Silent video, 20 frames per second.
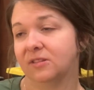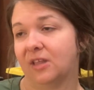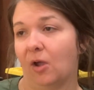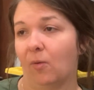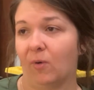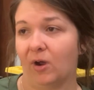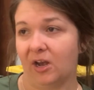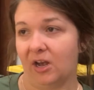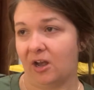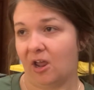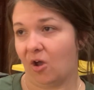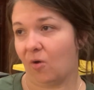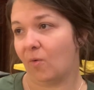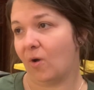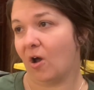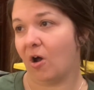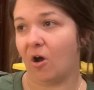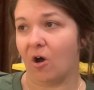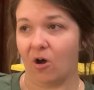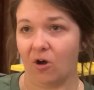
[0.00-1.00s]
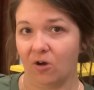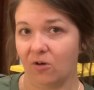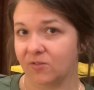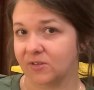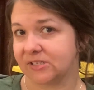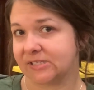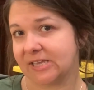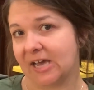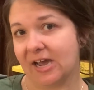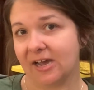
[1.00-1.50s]
They want to know what all
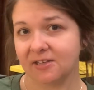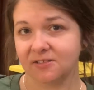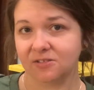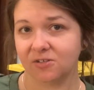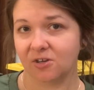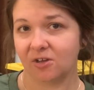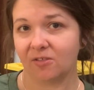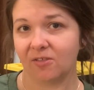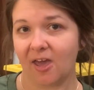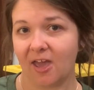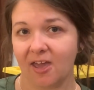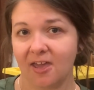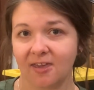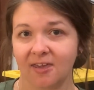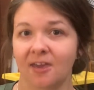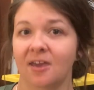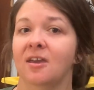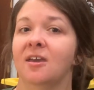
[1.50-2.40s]
the sides look like.